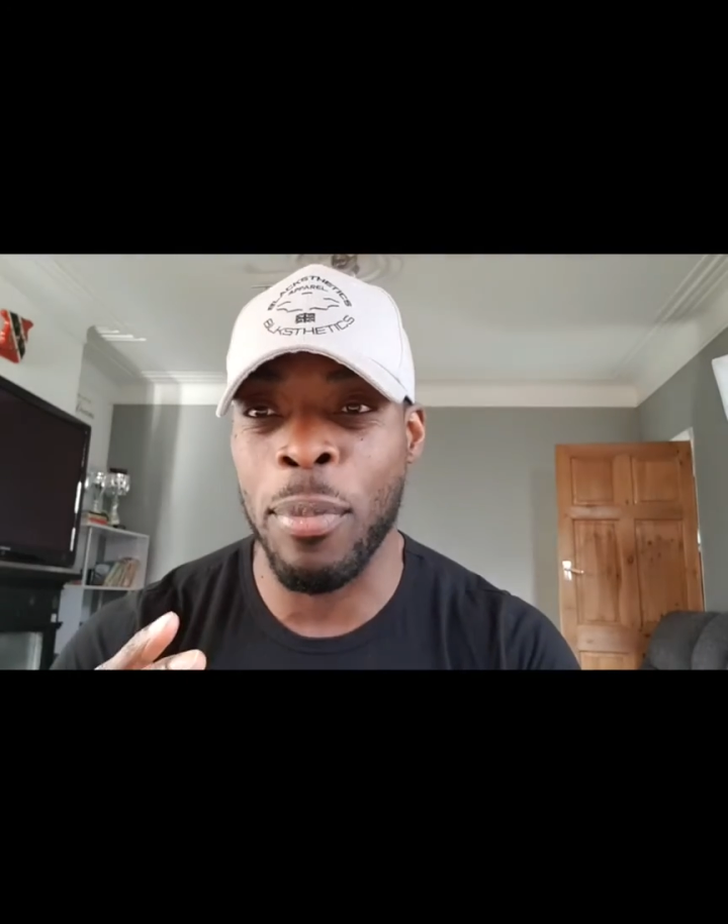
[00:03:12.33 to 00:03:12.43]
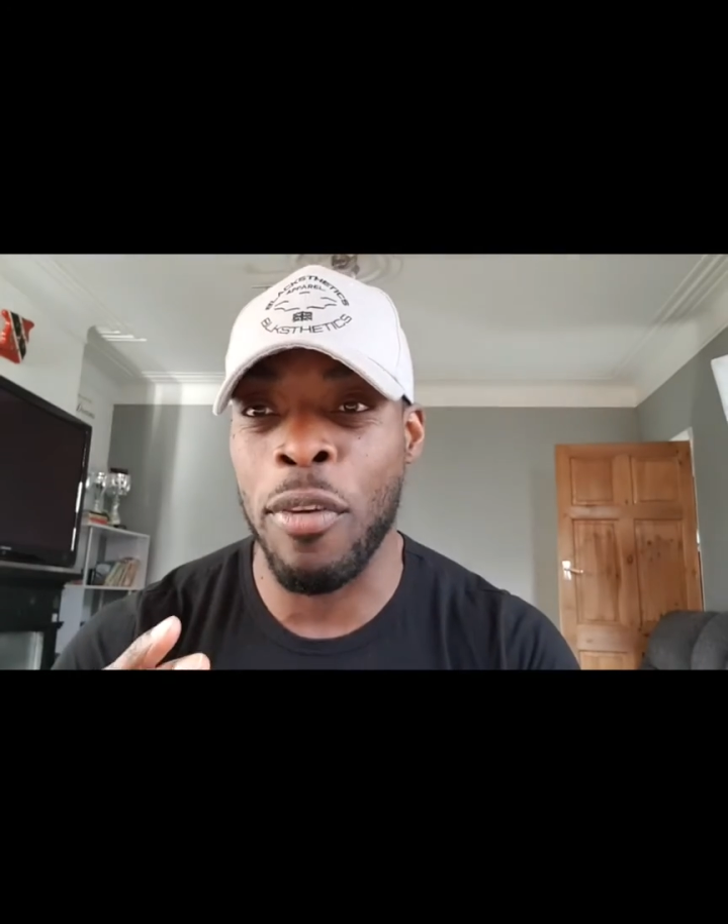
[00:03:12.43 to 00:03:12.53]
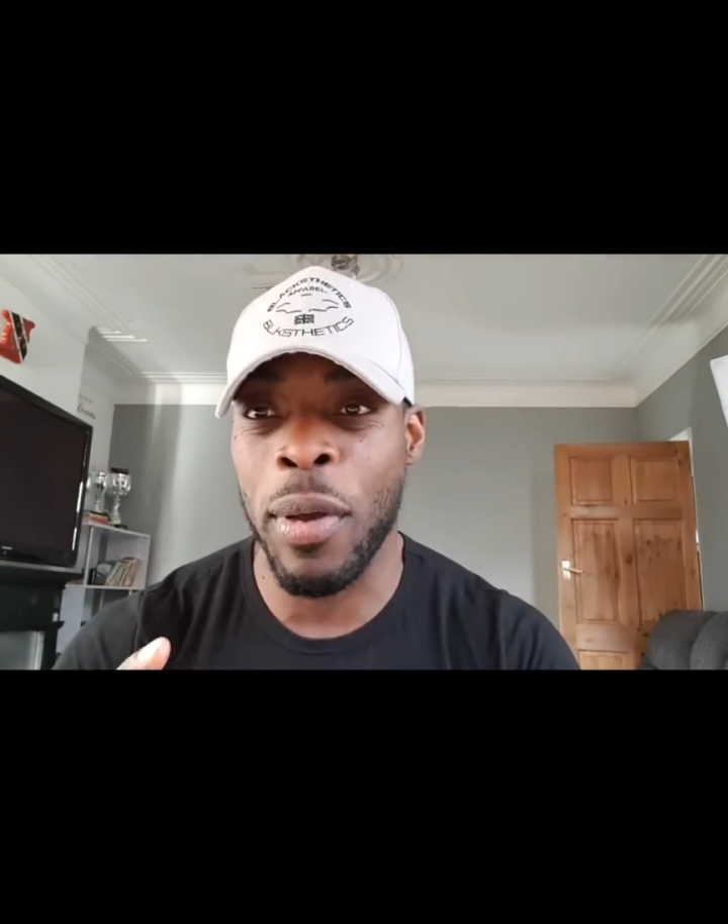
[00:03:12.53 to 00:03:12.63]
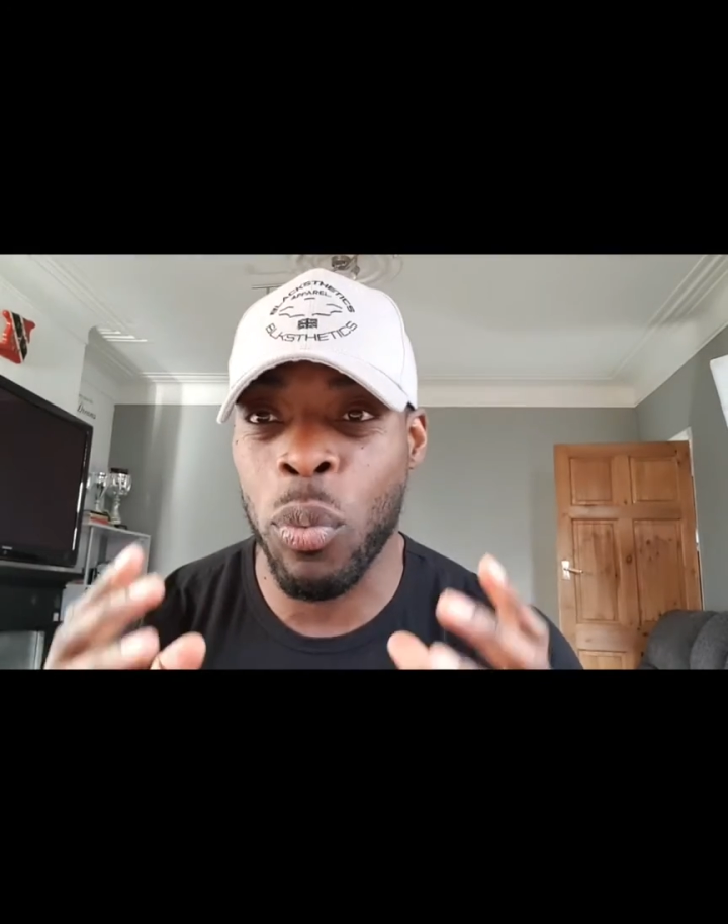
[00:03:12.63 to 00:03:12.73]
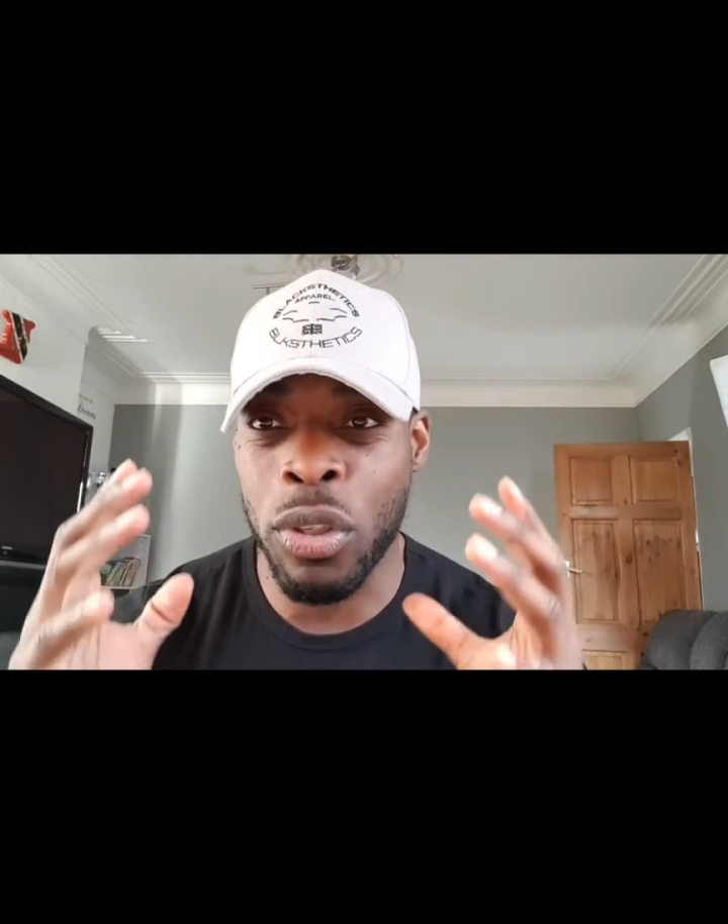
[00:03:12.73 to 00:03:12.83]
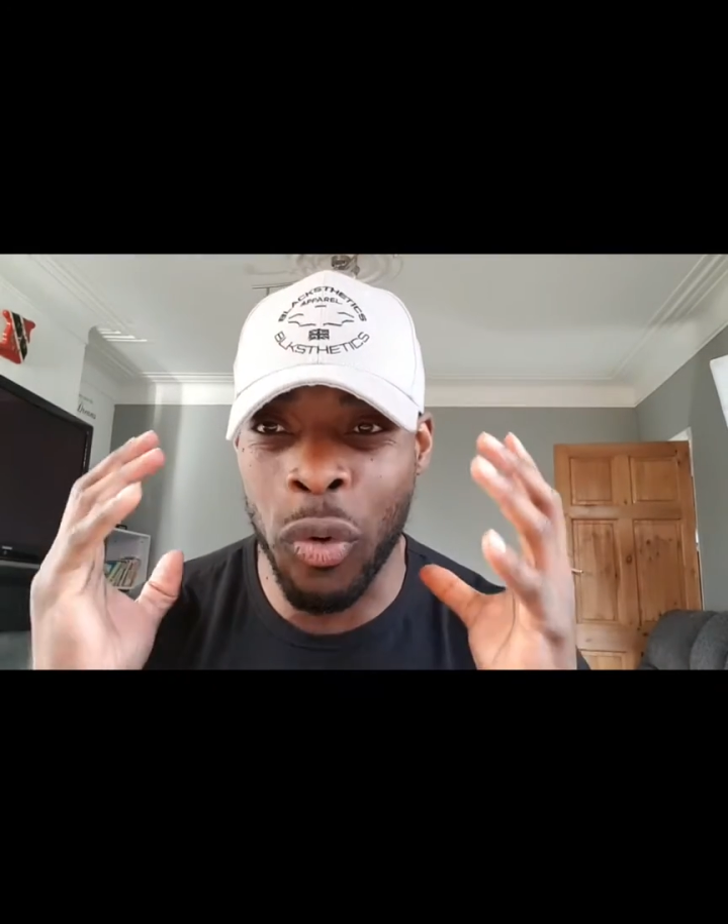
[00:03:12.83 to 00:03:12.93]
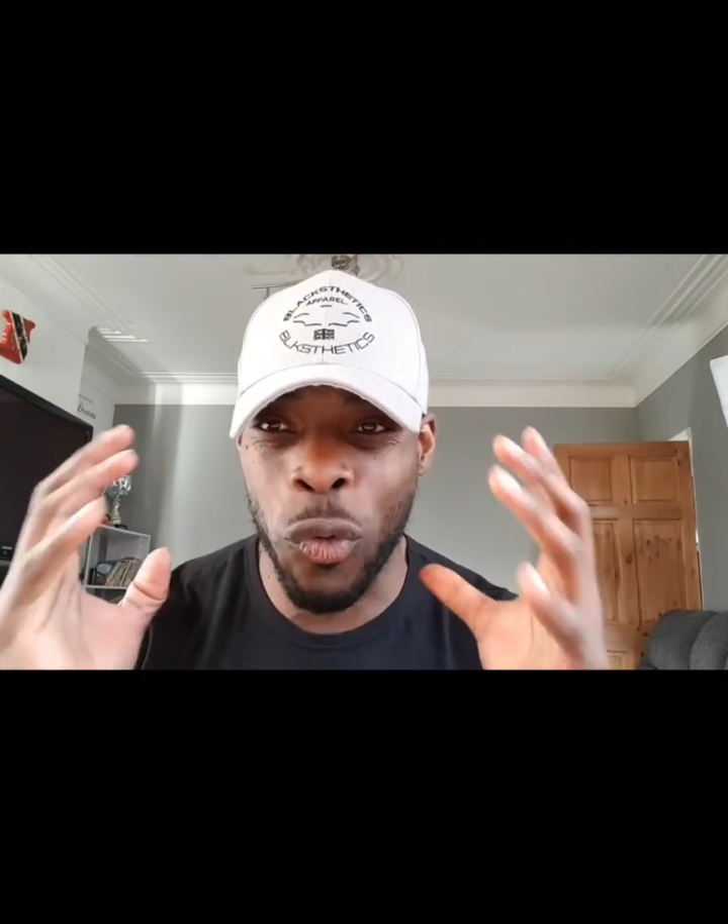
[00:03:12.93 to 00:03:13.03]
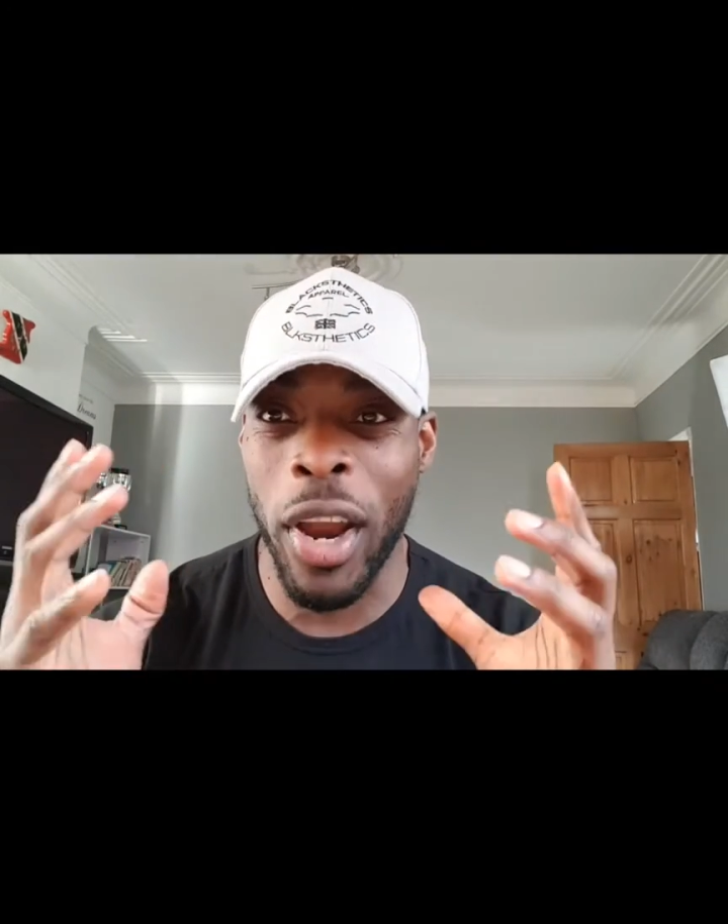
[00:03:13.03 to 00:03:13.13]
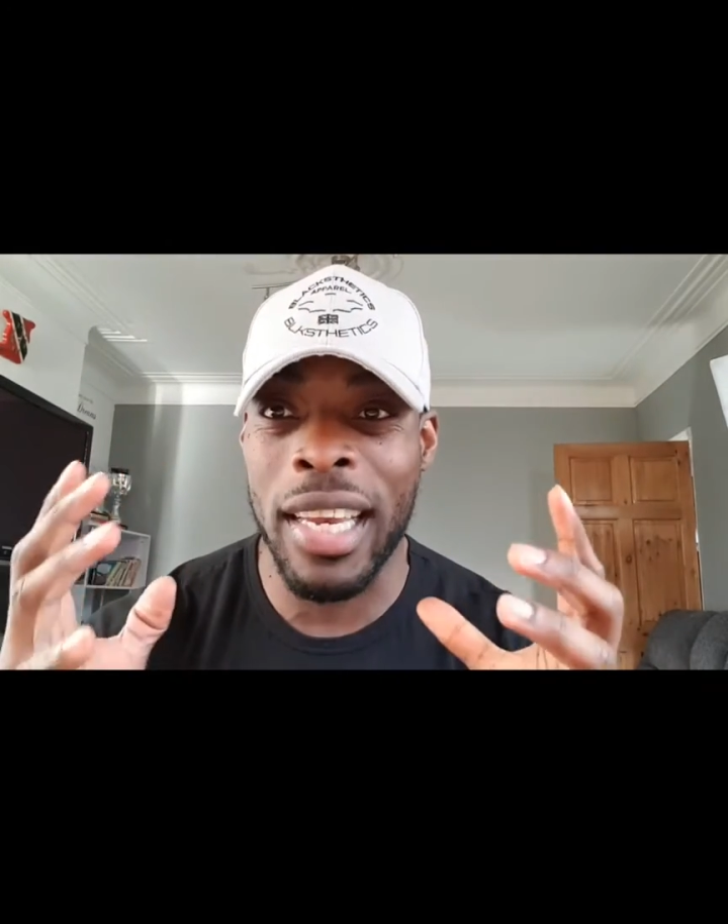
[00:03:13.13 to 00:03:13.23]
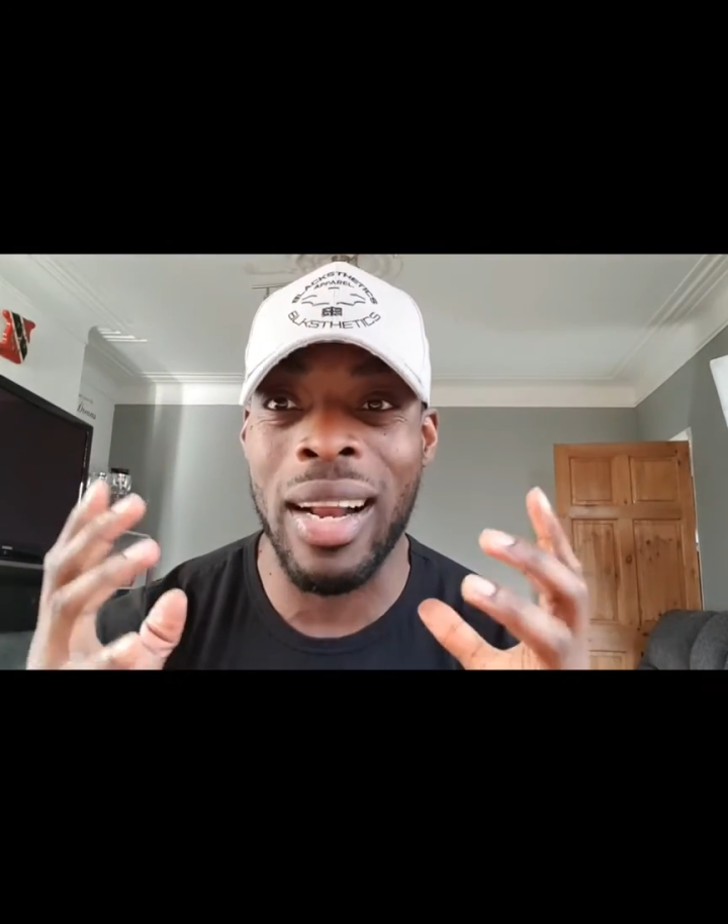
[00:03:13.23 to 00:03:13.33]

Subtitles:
movement was great,